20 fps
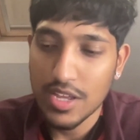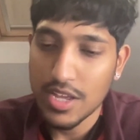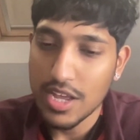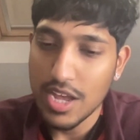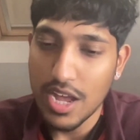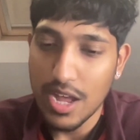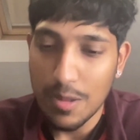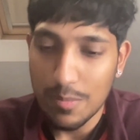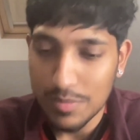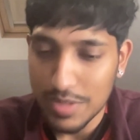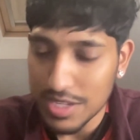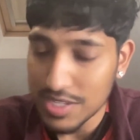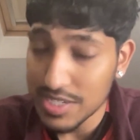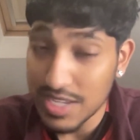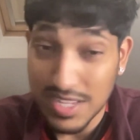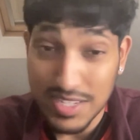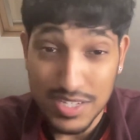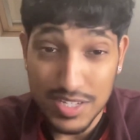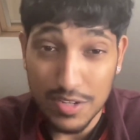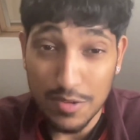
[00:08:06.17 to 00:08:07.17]
The
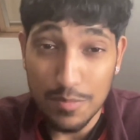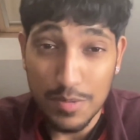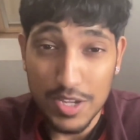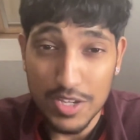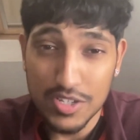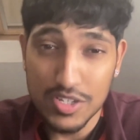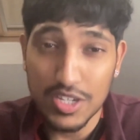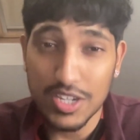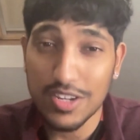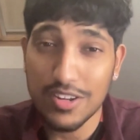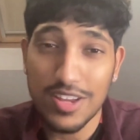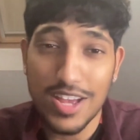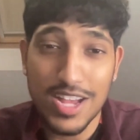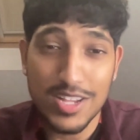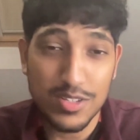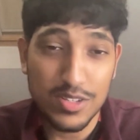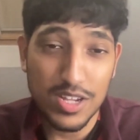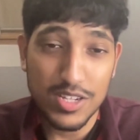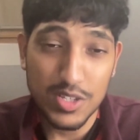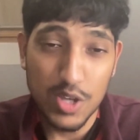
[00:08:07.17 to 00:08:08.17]
intensity of PSG as
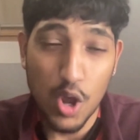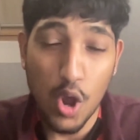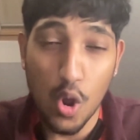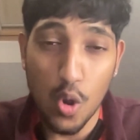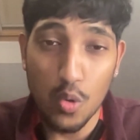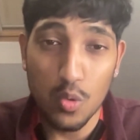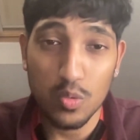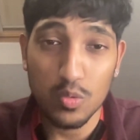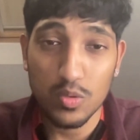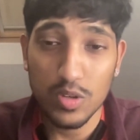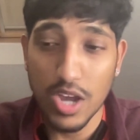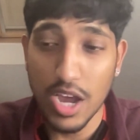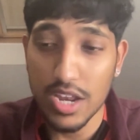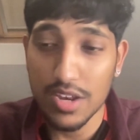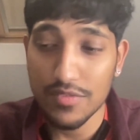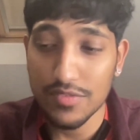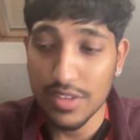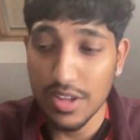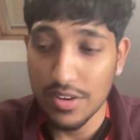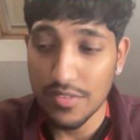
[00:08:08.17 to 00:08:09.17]
a whole kind
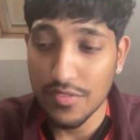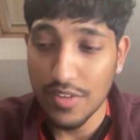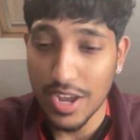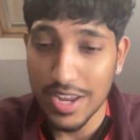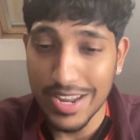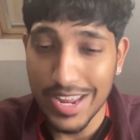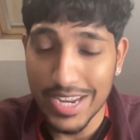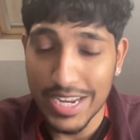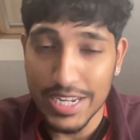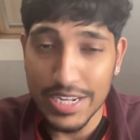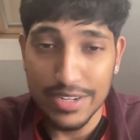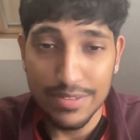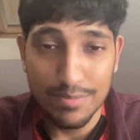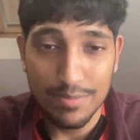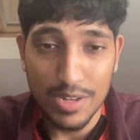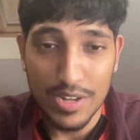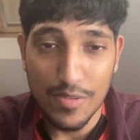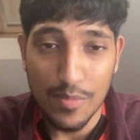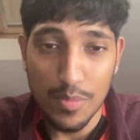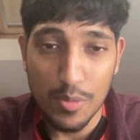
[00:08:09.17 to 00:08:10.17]
of nullified any
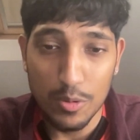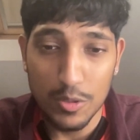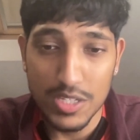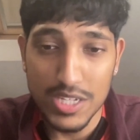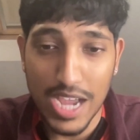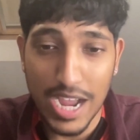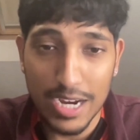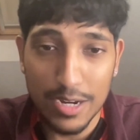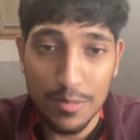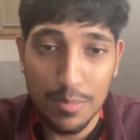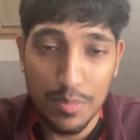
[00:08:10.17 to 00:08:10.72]
Liverpool attack.